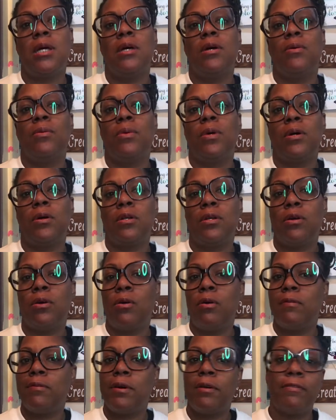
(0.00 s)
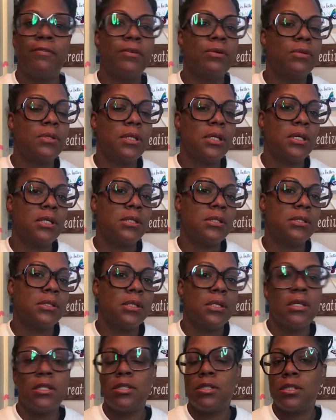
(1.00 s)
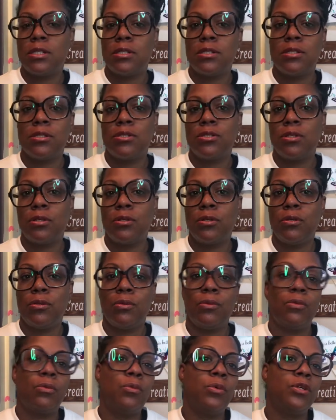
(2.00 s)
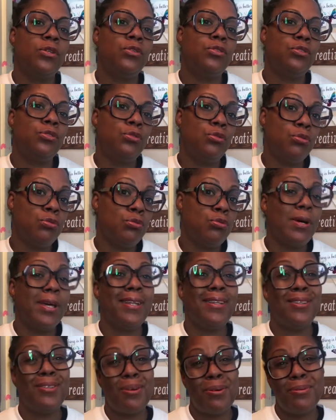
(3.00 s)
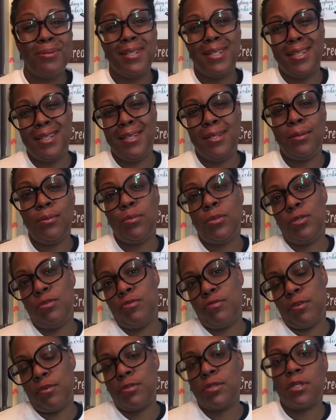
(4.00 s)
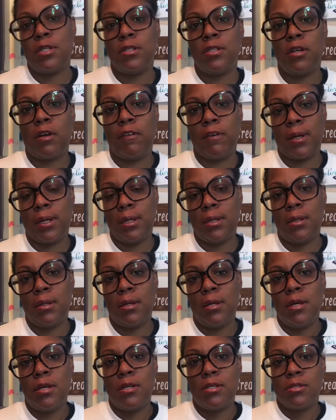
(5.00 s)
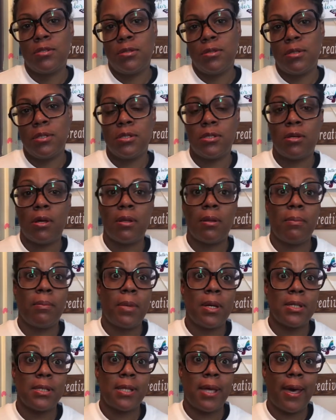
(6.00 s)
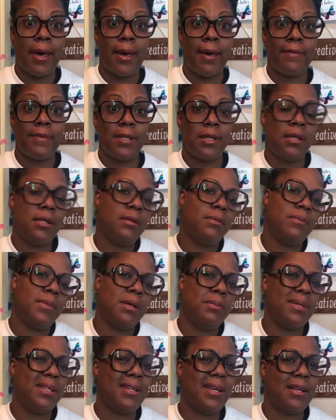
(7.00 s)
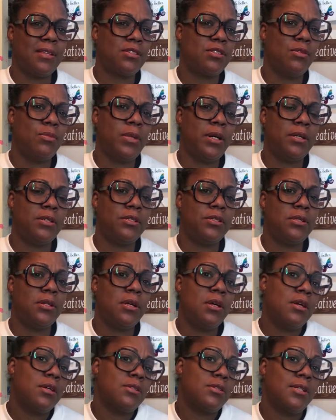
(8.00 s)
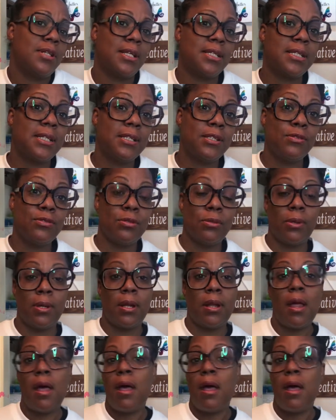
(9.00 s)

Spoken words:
We're going to go over a few things just to show you what you do and don't need when you first get your Cricut. So these are the must-haves and the maybe not so much. So let's get into it.